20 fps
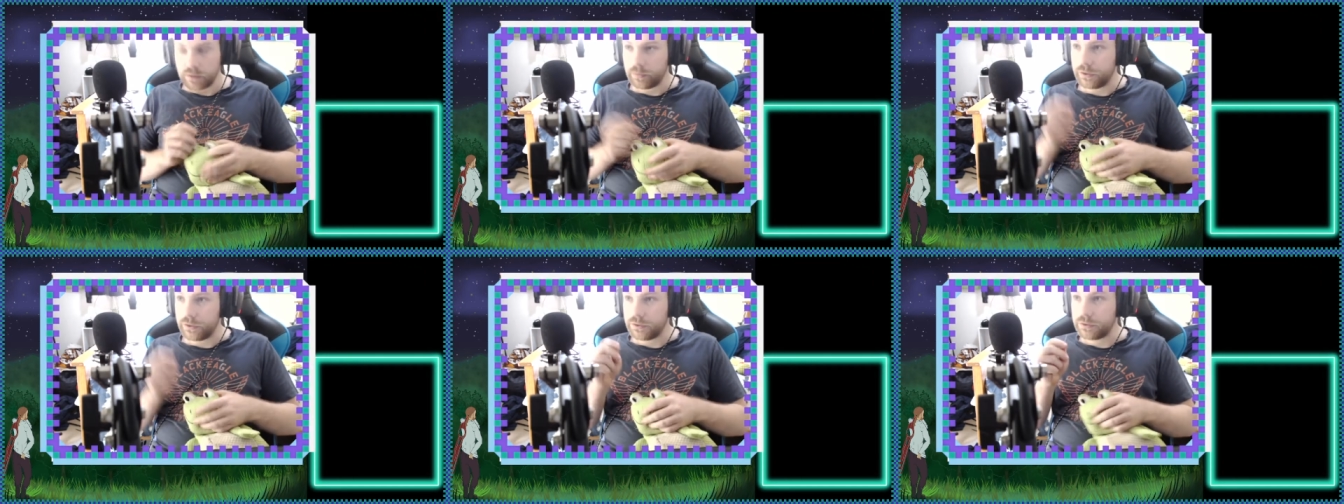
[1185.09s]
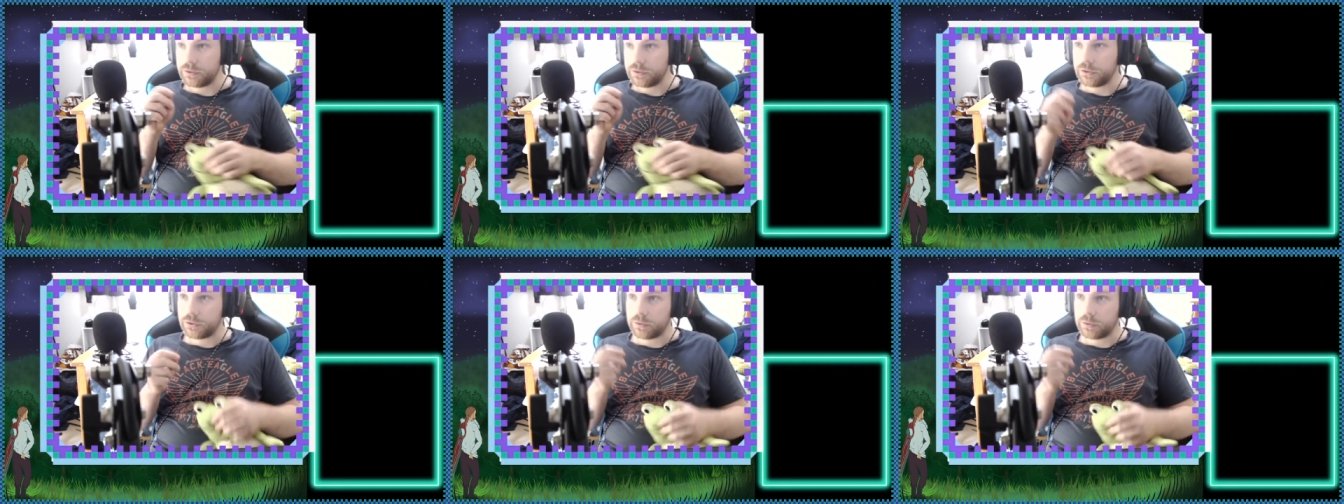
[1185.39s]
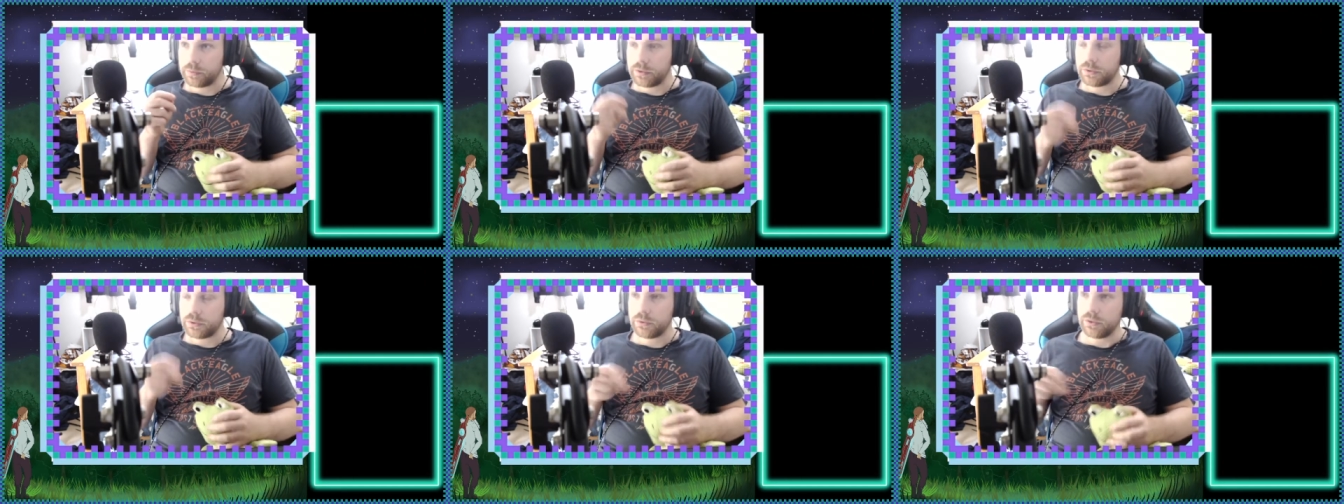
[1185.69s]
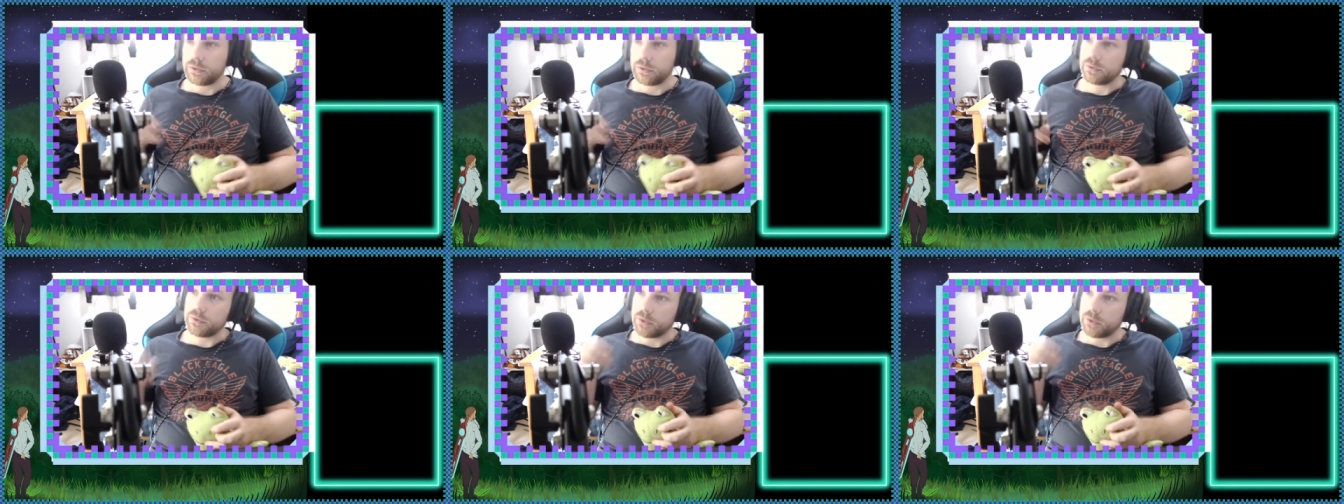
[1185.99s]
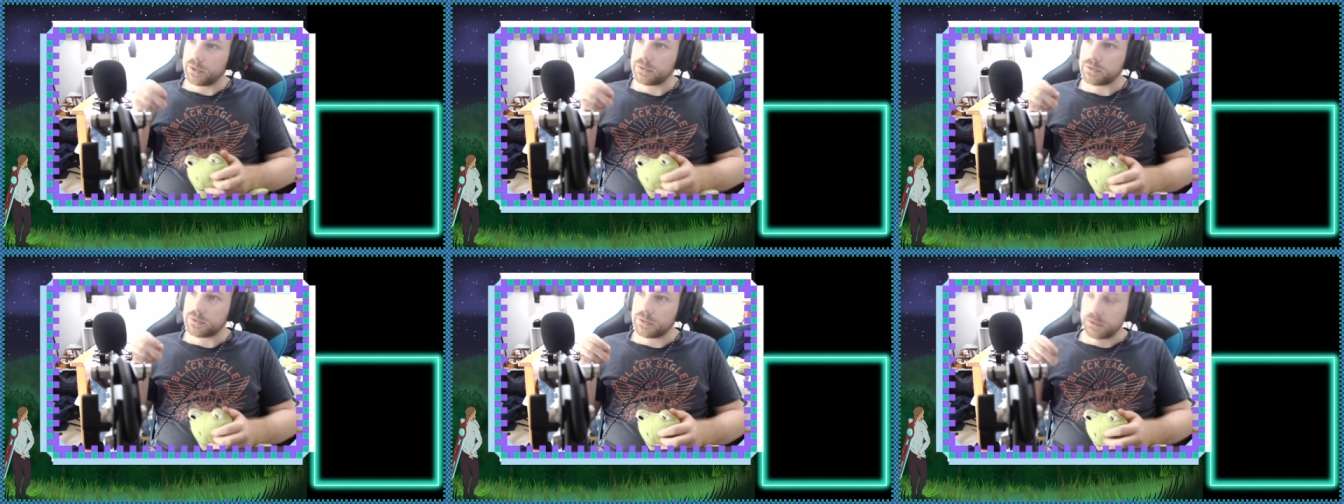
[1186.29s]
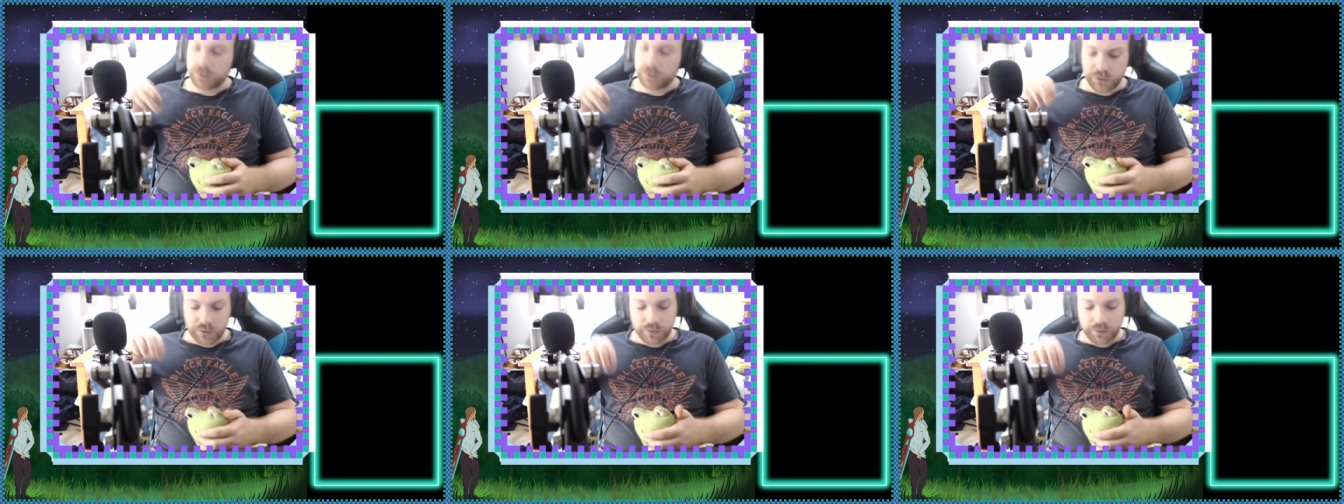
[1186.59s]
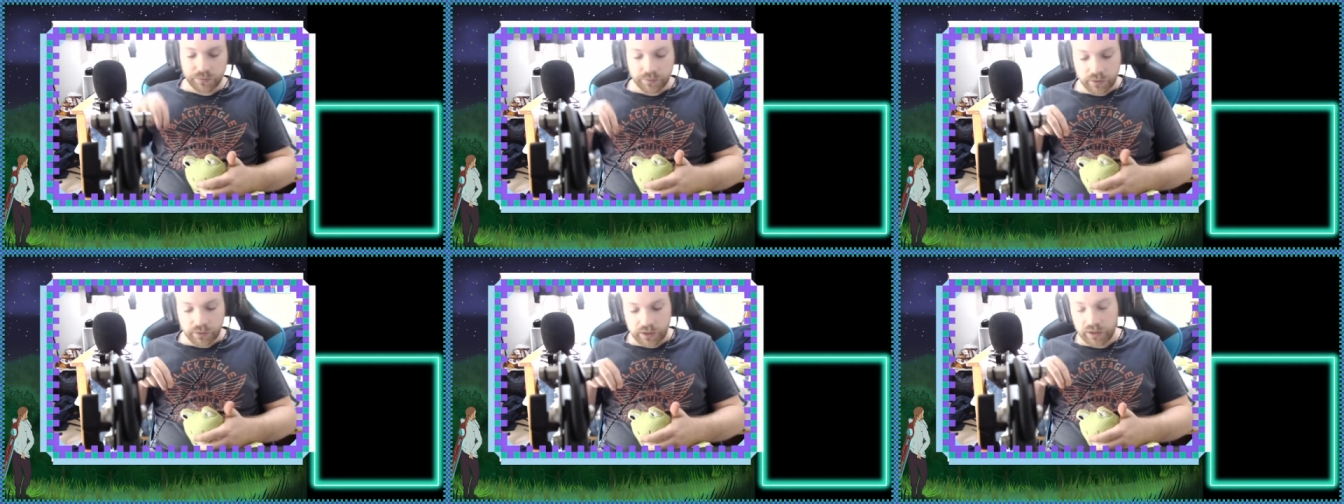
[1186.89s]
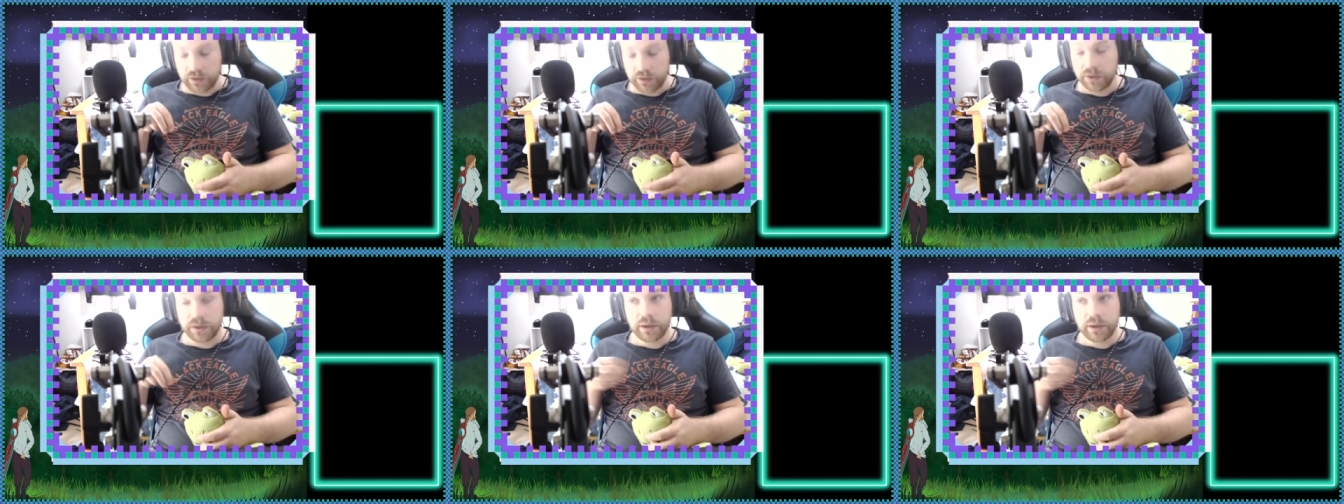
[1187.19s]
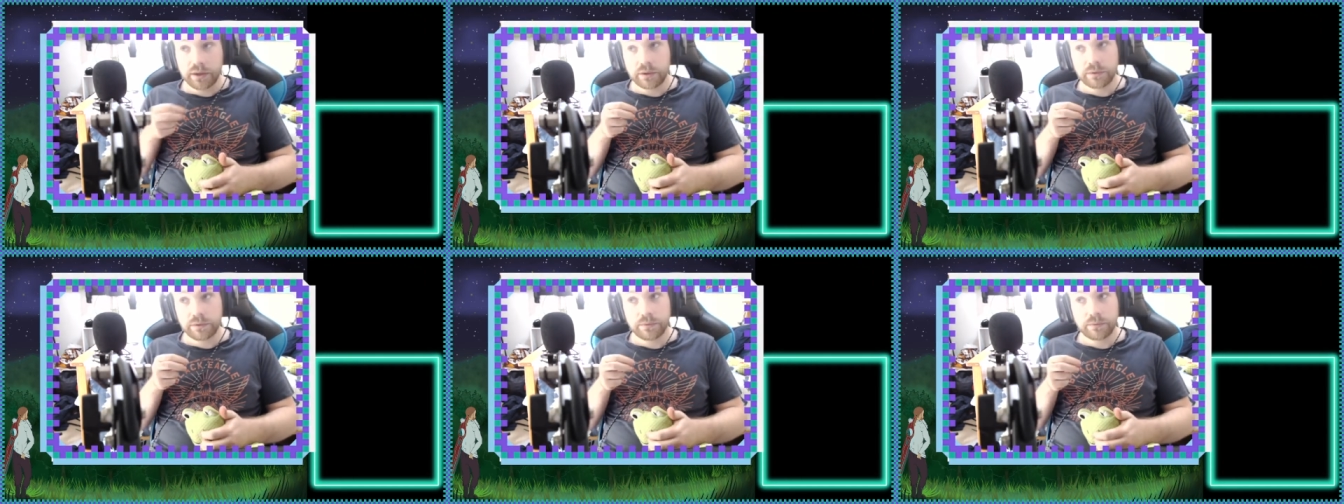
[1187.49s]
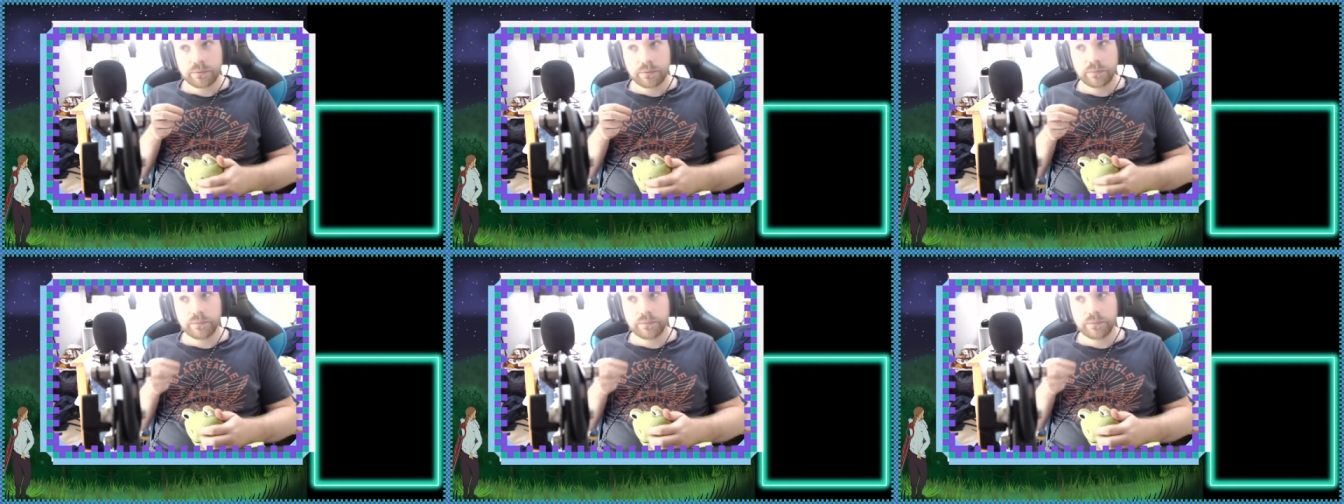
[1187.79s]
Means that you should be doing a straight stitch and then